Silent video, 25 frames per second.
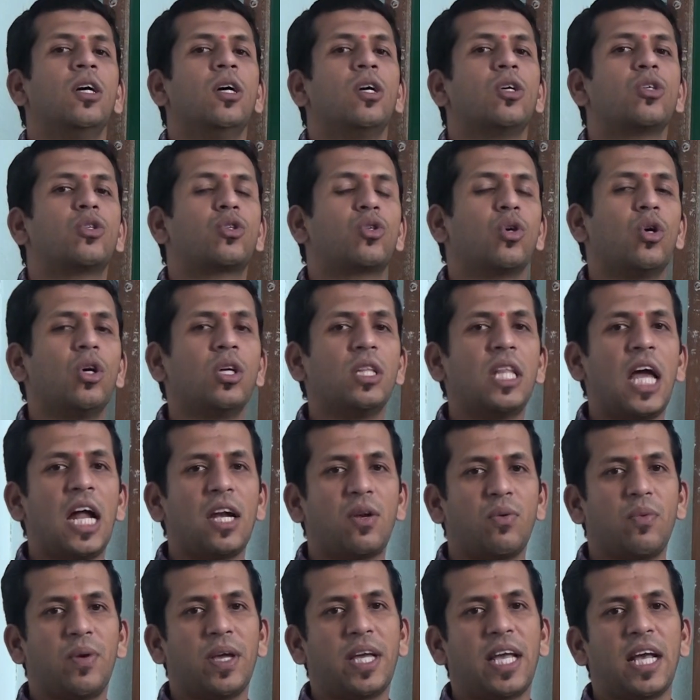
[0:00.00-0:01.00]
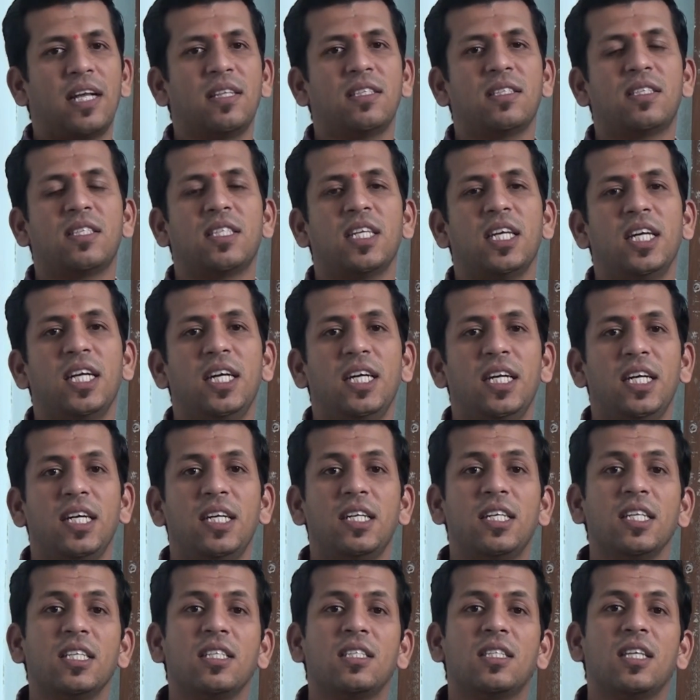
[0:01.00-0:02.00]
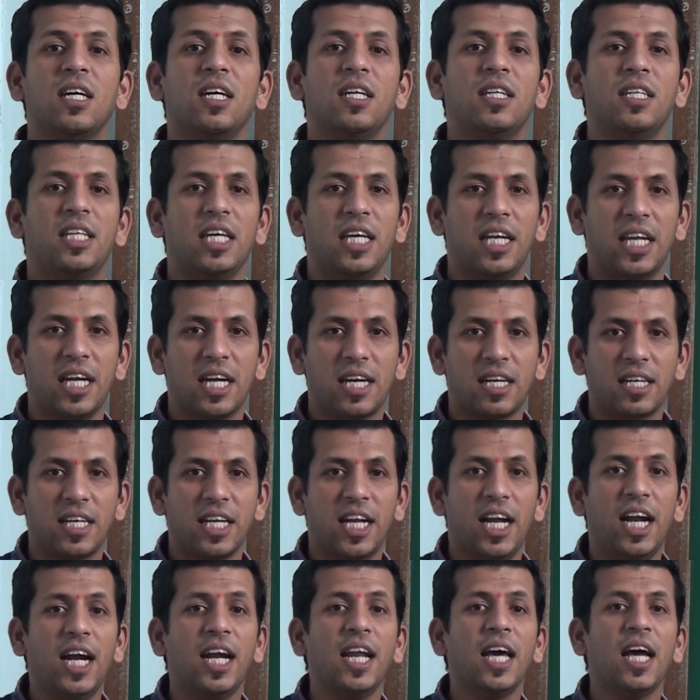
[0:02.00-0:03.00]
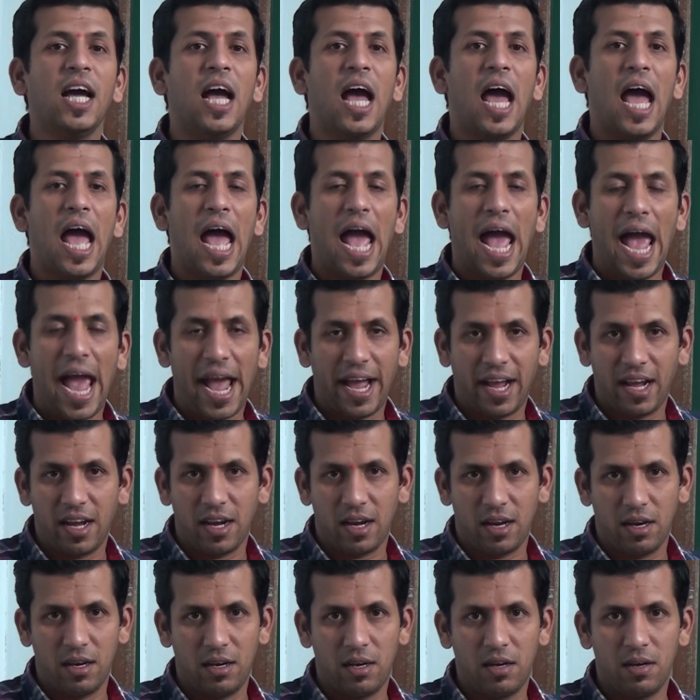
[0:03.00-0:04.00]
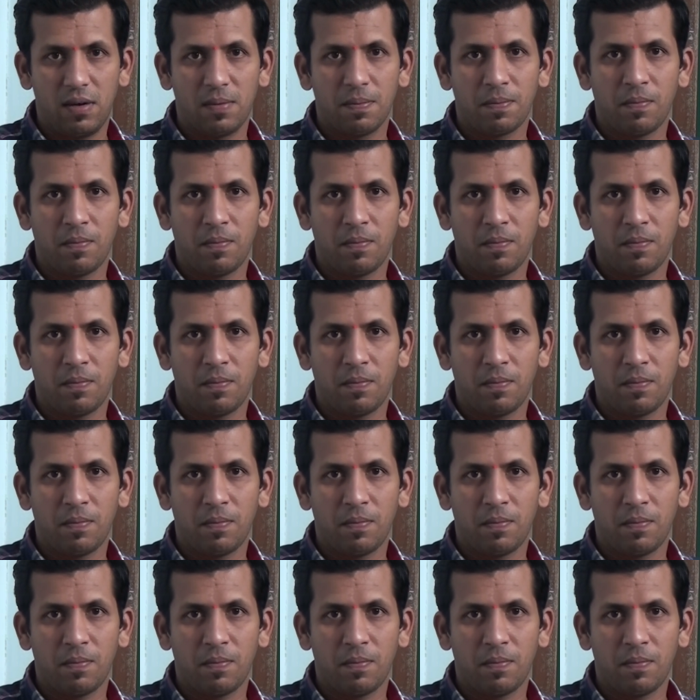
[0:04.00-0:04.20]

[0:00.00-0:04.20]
so that we can say it is the directed angle.